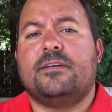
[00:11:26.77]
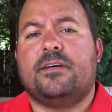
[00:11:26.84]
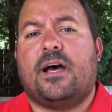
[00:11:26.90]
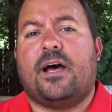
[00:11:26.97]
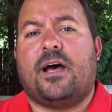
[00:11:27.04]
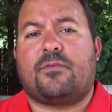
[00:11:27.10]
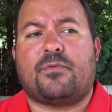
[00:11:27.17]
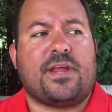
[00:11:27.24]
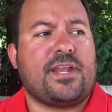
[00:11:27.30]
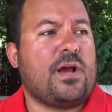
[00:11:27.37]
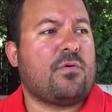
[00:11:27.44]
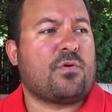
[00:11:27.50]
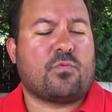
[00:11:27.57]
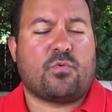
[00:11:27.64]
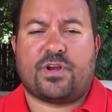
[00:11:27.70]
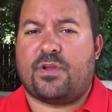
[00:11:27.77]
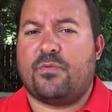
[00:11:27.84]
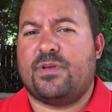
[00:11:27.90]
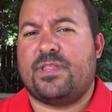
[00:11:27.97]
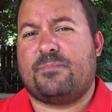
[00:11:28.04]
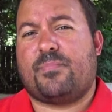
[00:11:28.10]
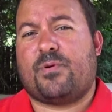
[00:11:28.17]
Right now we're working
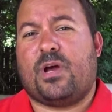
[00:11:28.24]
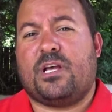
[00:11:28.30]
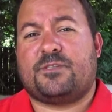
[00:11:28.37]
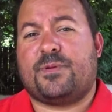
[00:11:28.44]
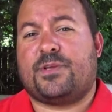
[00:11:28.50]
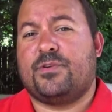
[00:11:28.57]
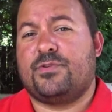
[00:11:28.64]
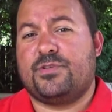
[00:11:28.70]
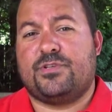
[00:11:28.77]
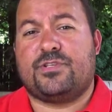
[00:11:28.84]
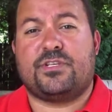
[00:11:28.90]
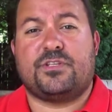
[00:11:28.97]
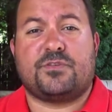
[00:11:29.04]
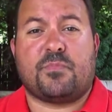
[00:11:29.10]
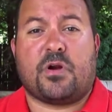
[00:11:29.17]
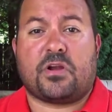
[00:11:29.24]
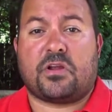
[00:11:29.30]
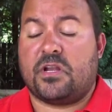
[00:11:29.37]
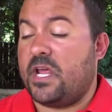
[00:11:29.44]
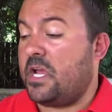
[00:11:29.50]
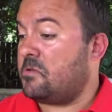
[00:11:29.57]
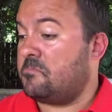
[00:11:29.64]
with a prospect who's using Smart
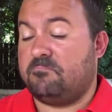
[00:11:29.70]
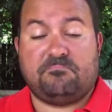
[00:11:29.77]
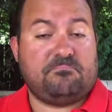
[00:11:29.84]
Connect.